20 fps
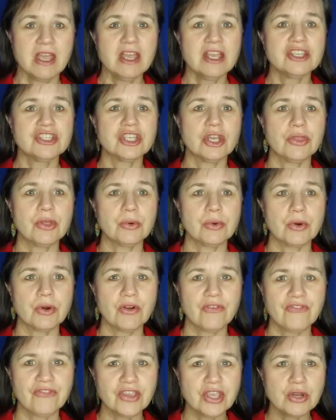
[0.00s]
So there are a
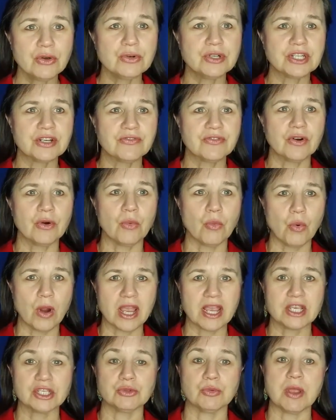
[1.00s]
few different
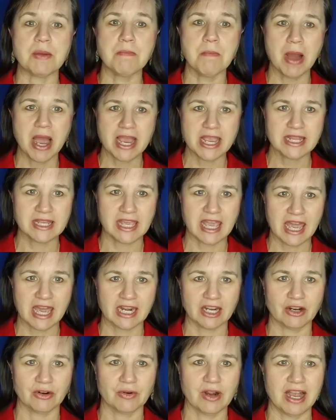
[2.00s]
ways we might
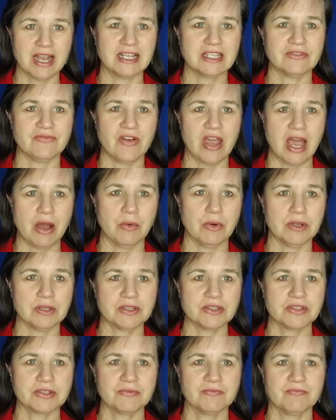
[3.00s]
categorize
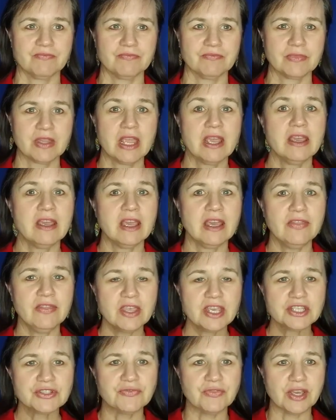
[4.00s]
vowels. In
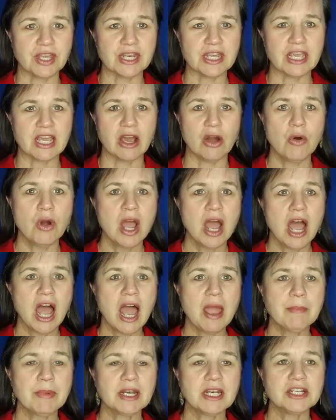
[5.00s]
this video,
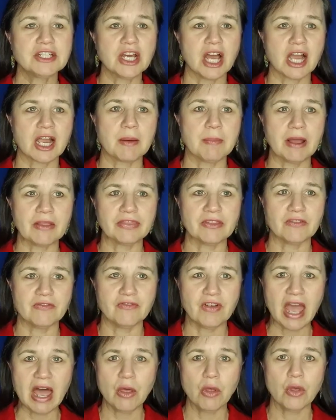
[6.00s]
I'm going to talk about the
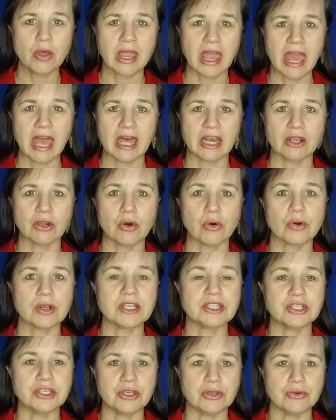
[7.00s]
vowel
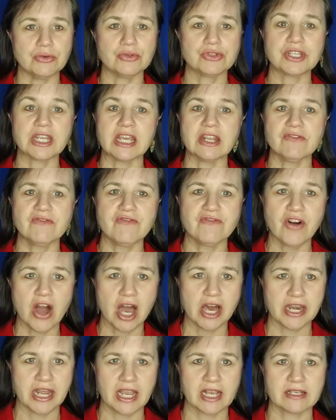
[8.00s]
categories used in
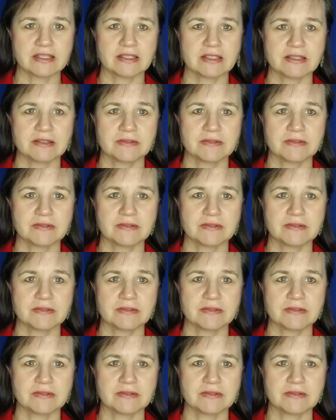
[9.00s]
phonics.